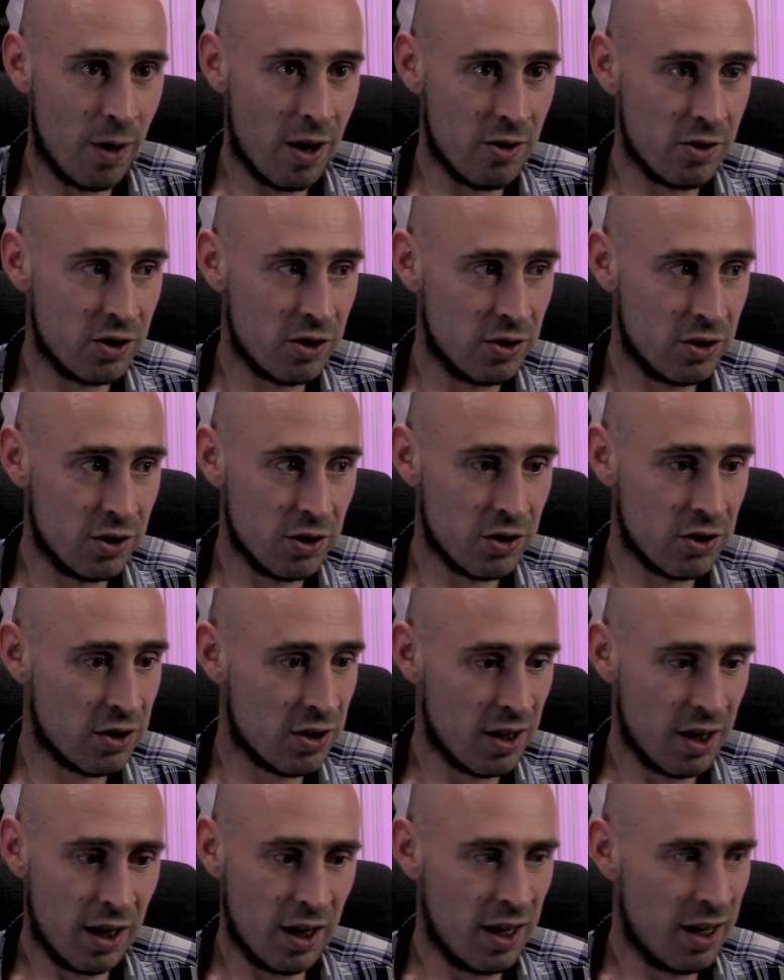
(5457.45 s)
Whereas
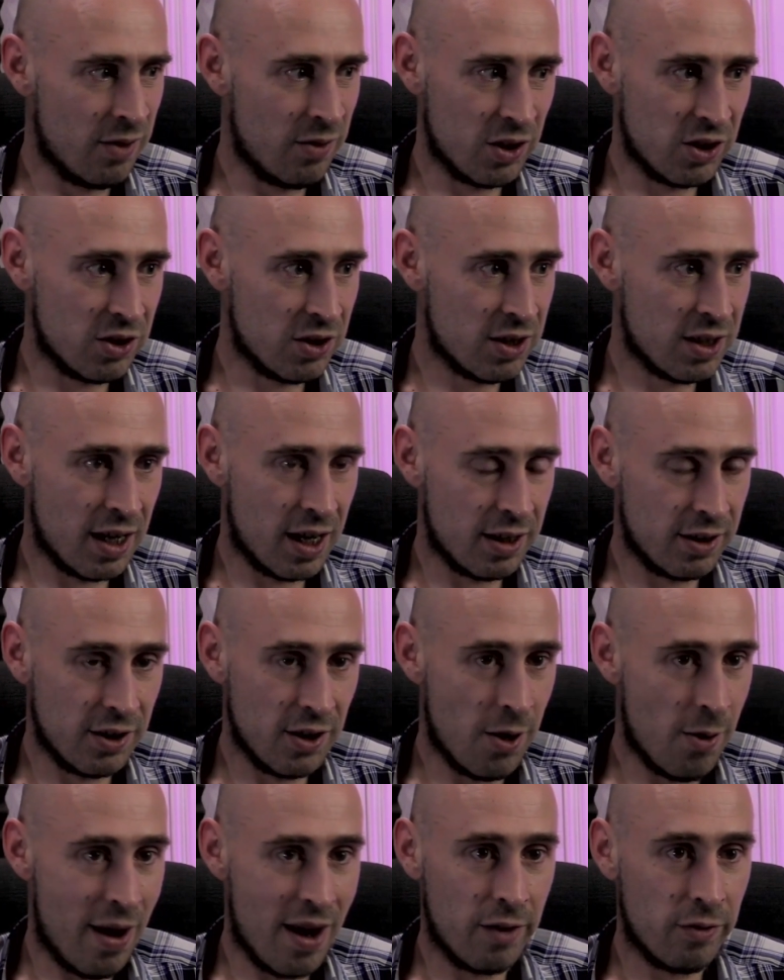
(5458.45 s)
if I just said, you
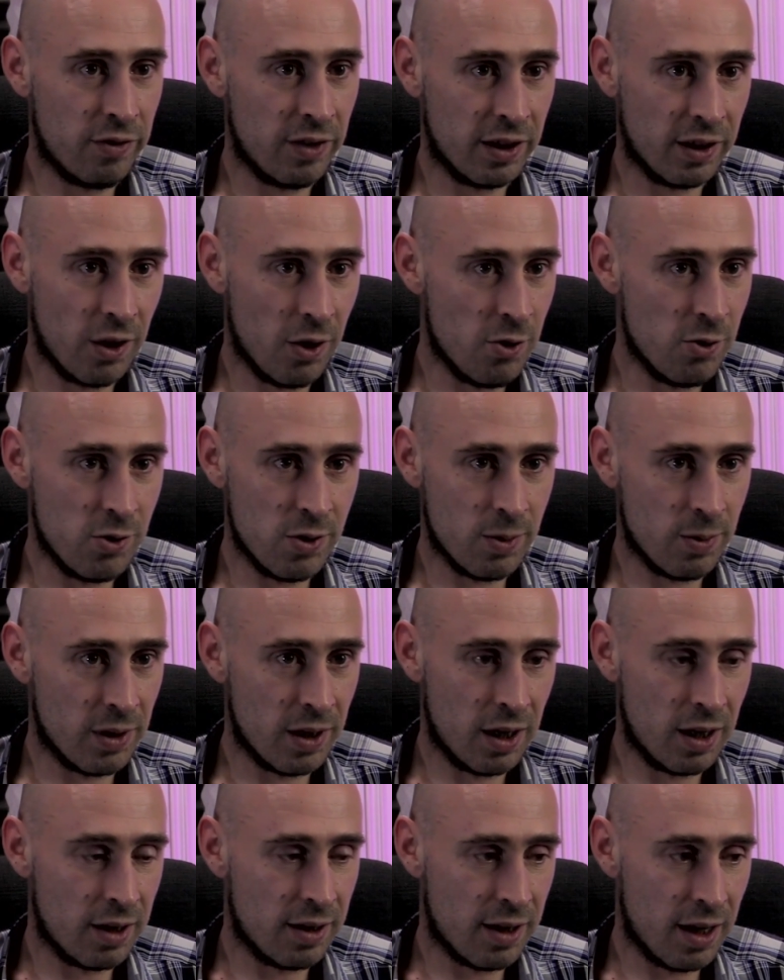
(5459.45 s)
know, anything goes
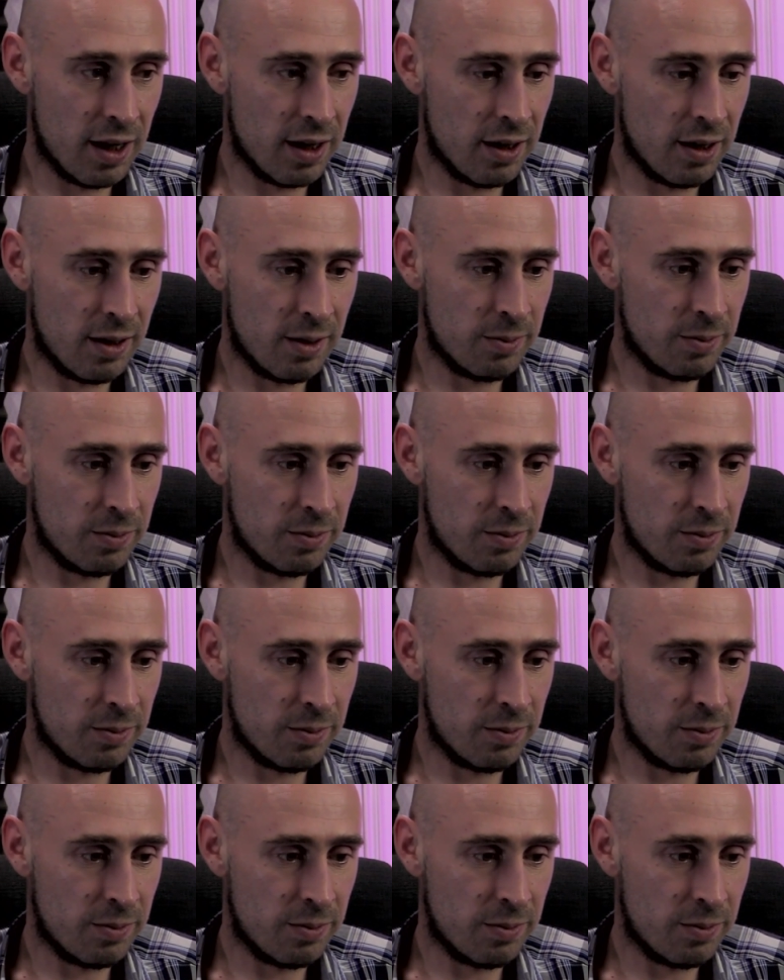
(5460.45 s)
with it, then